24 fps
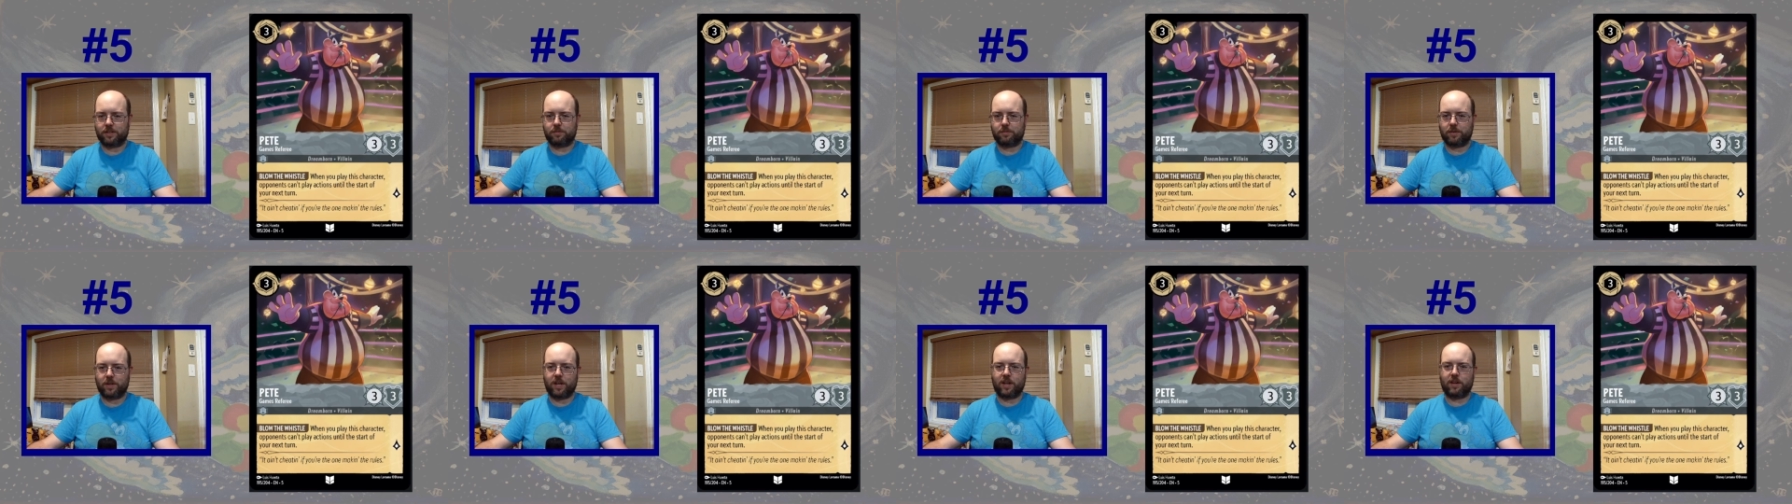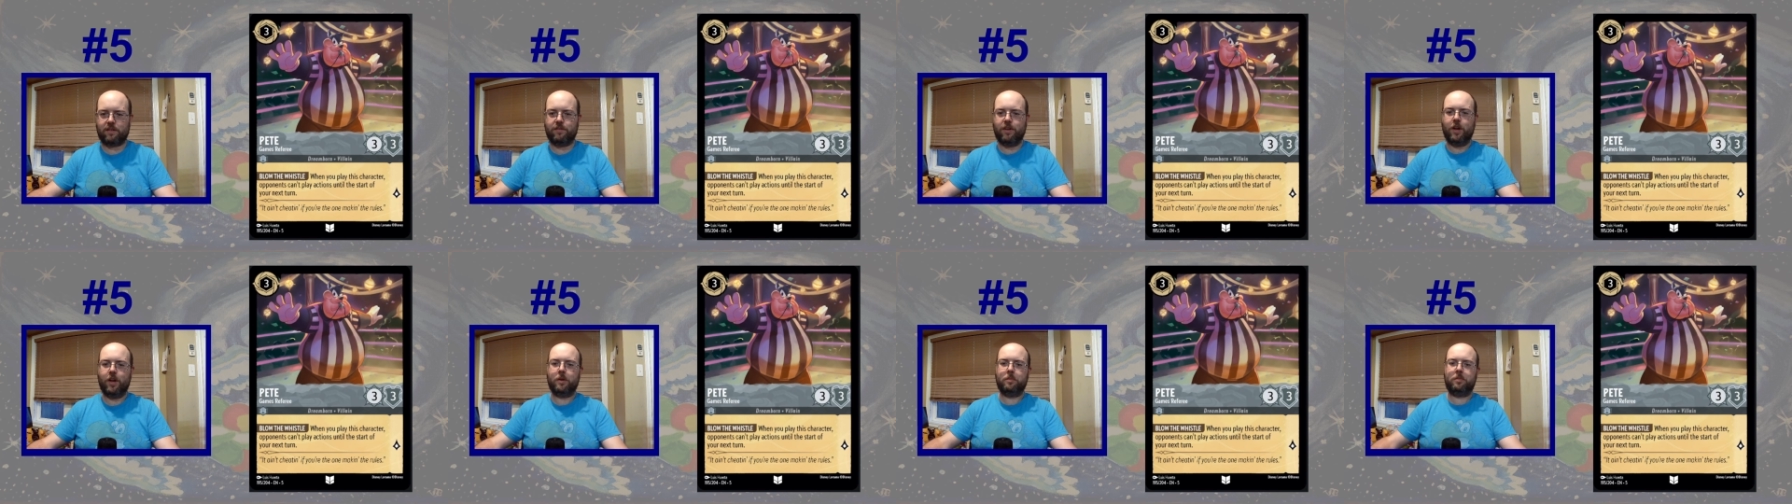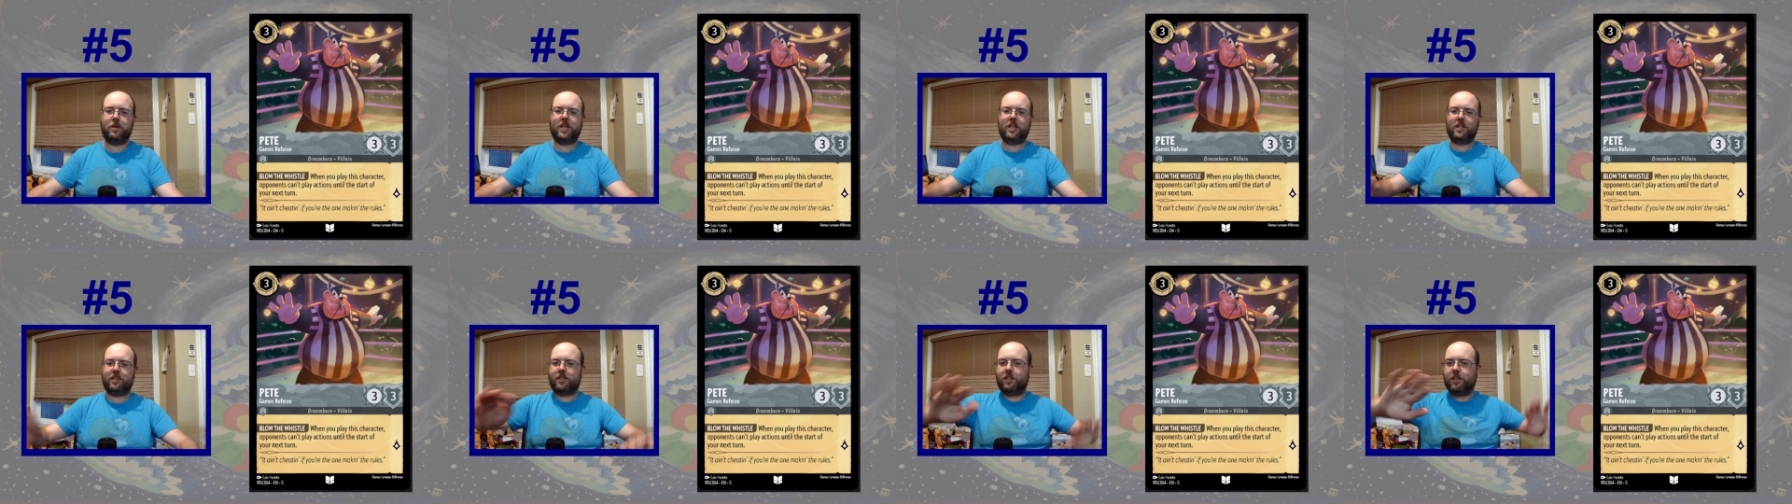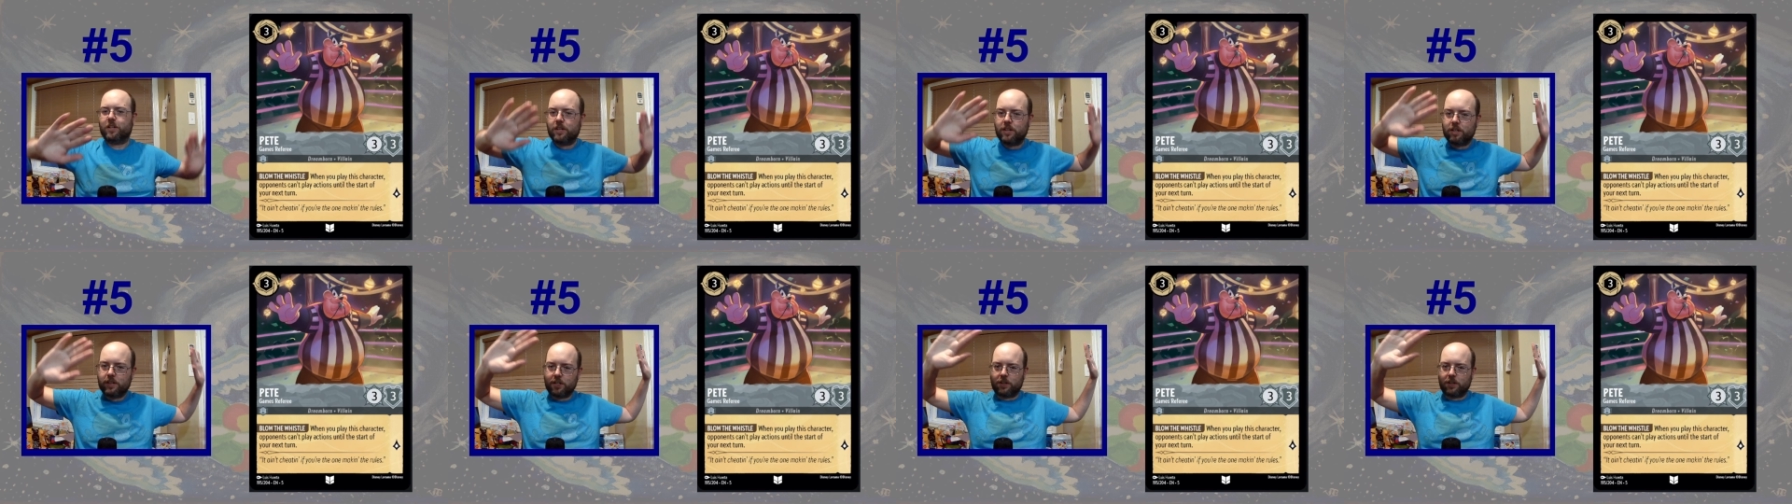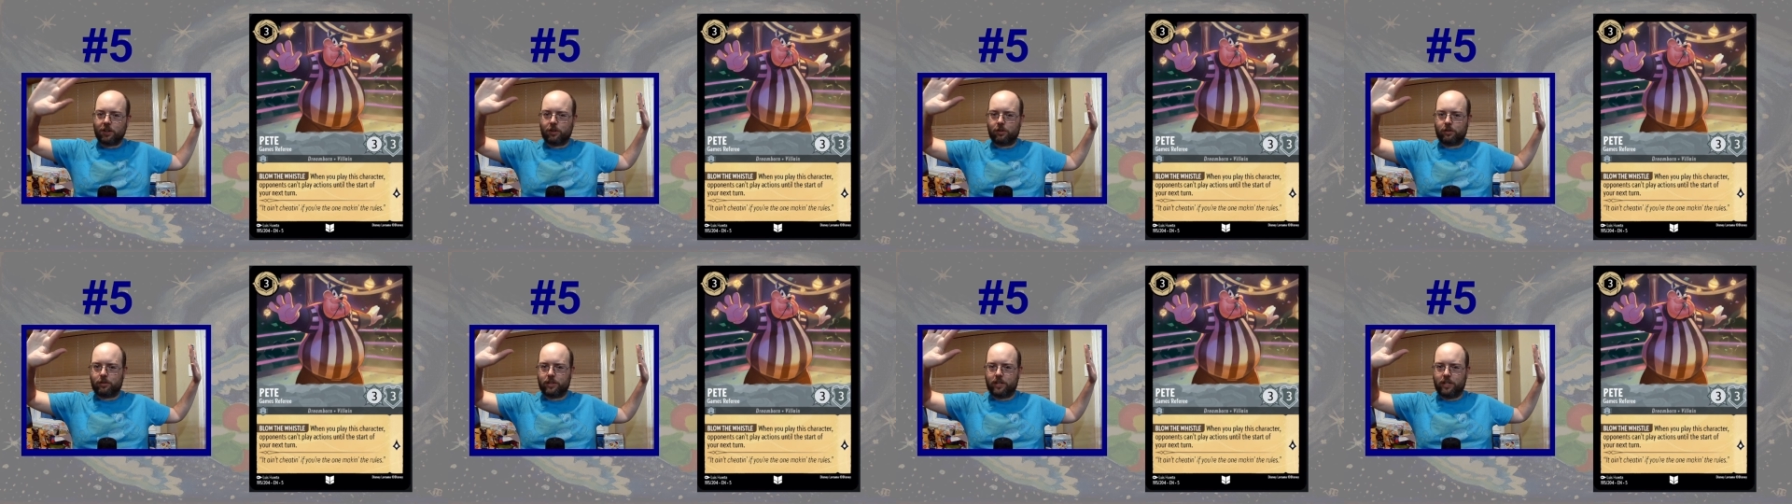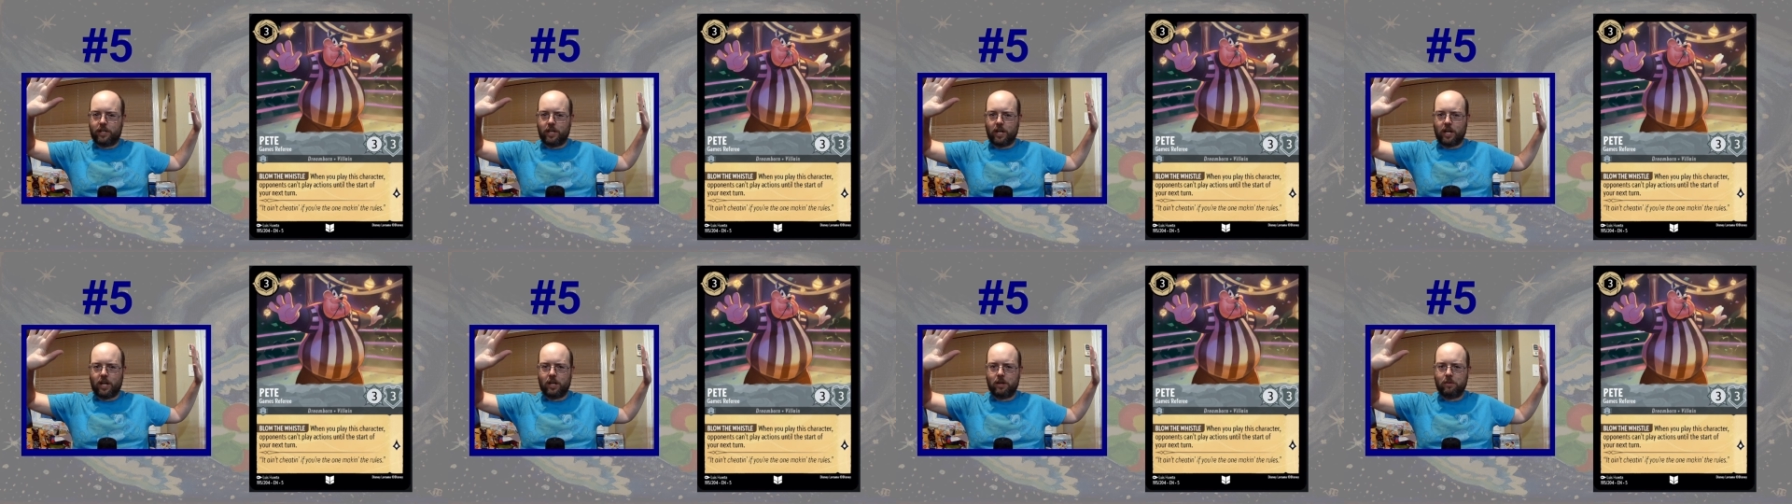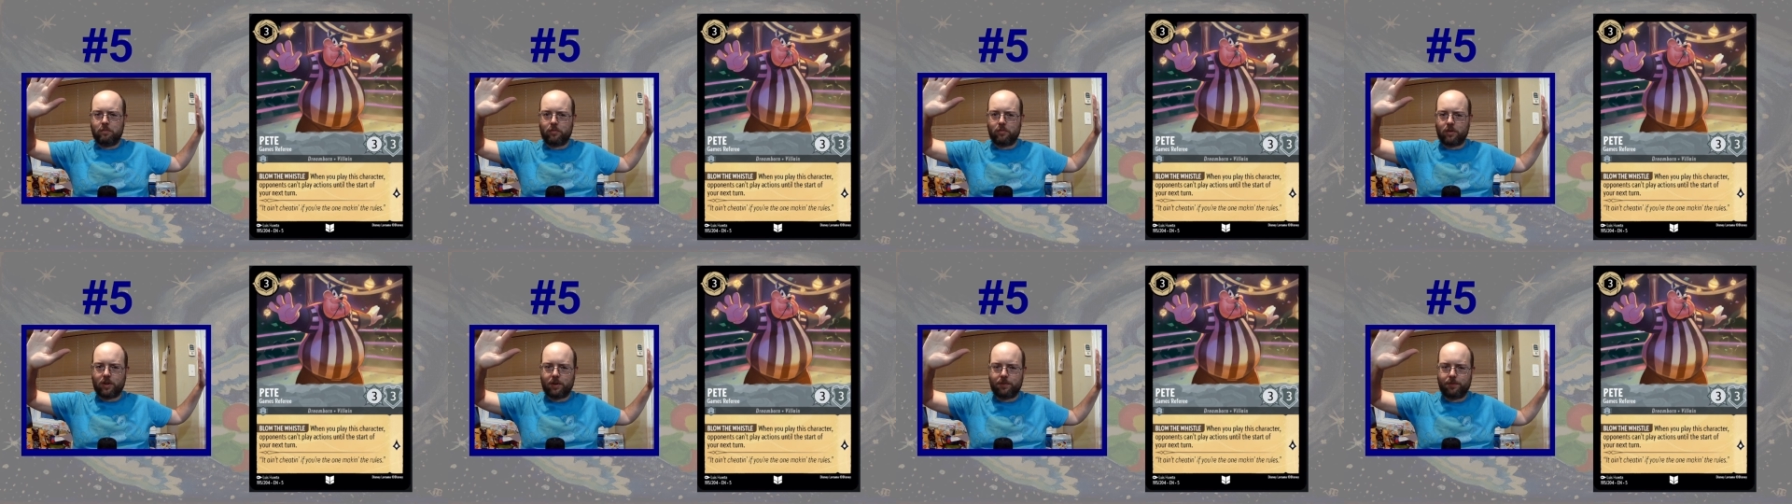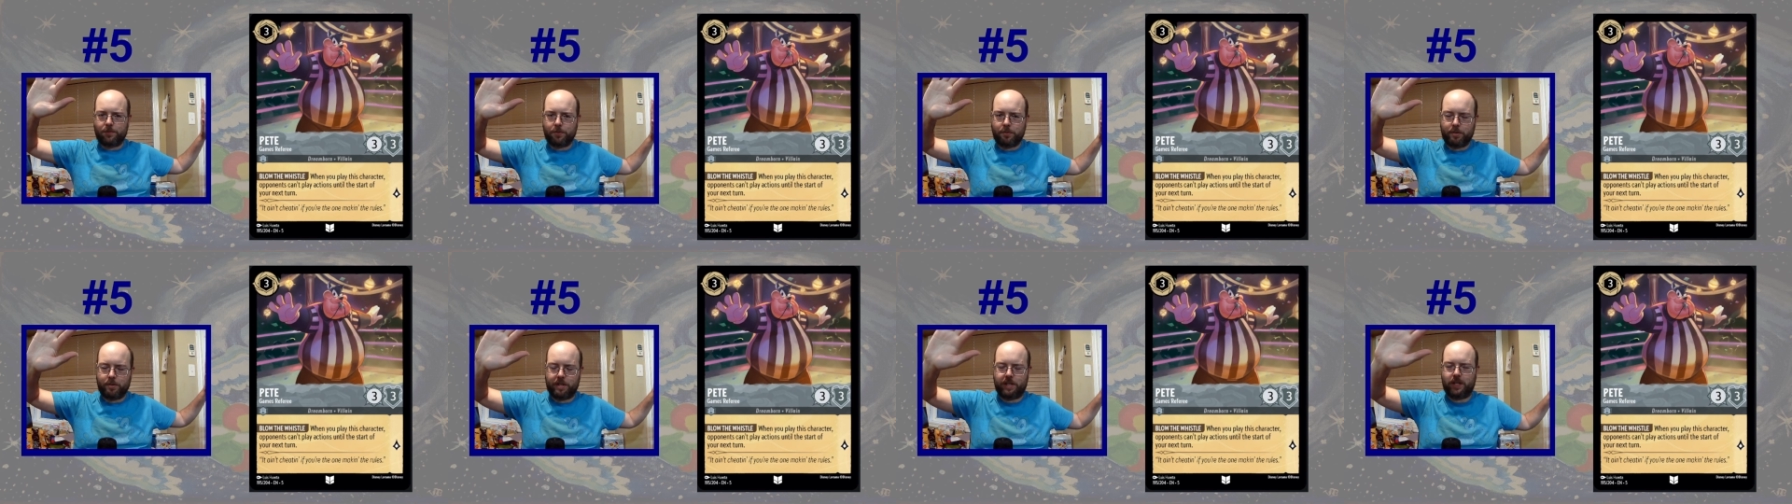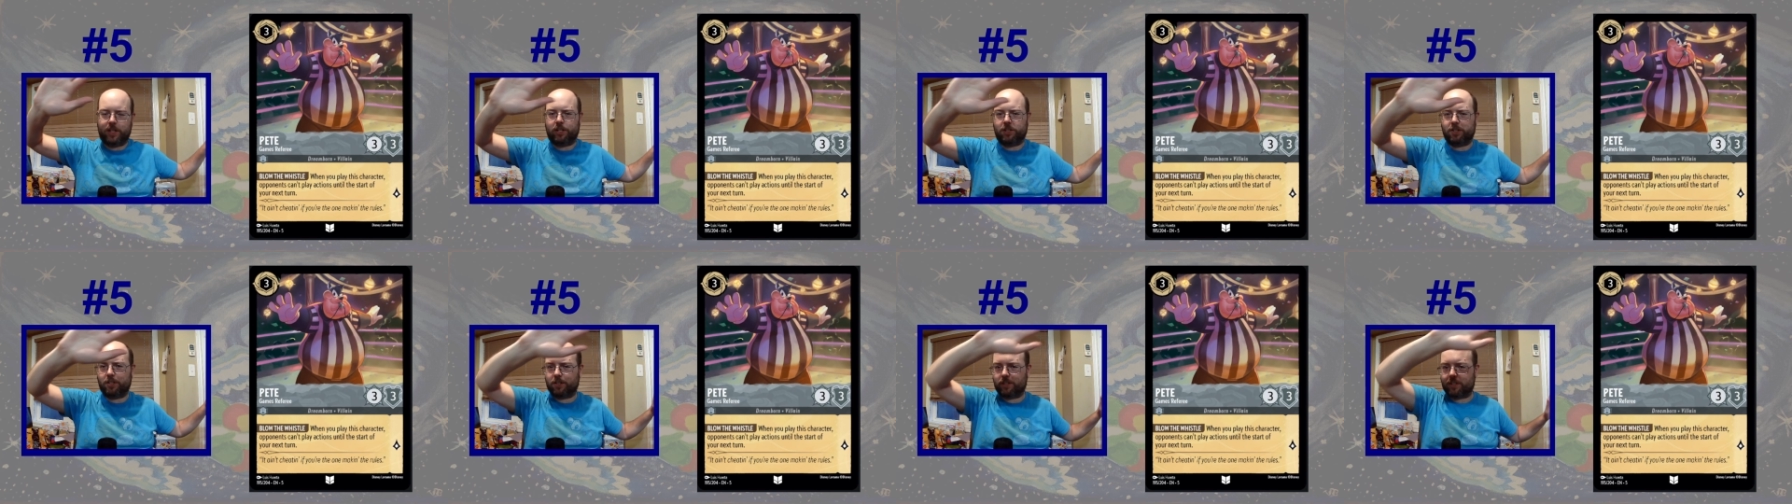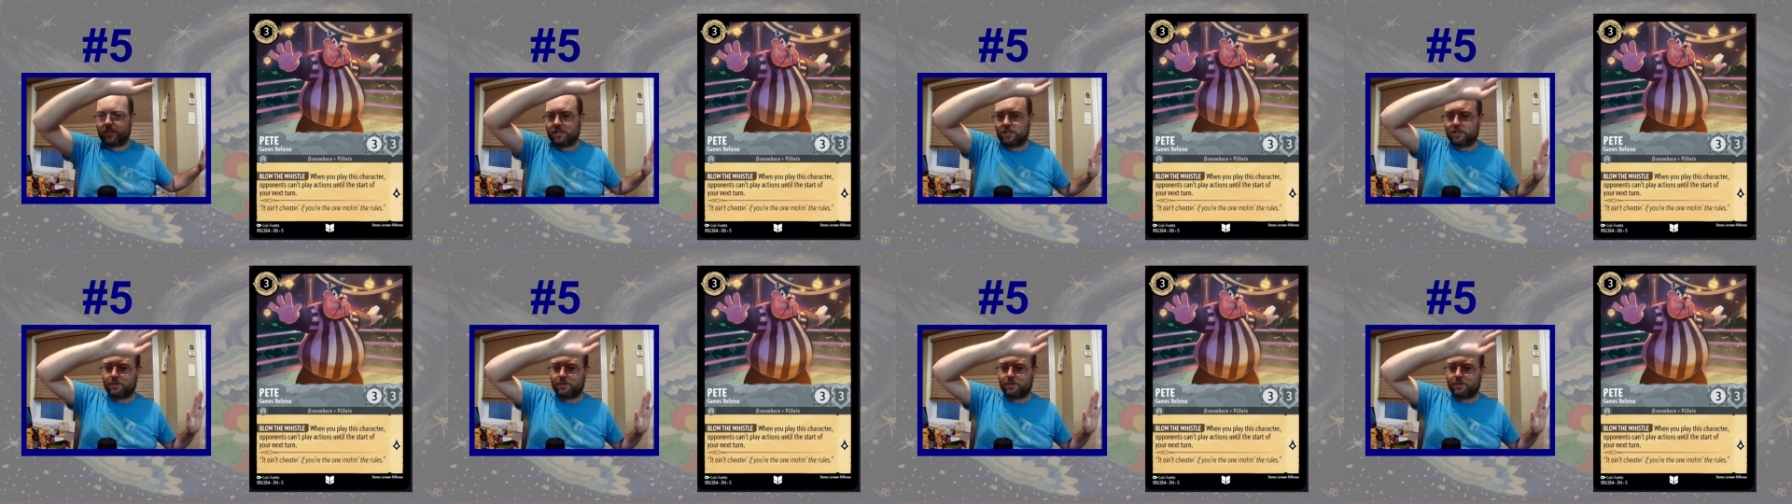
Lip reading: We have Pete, game referee, just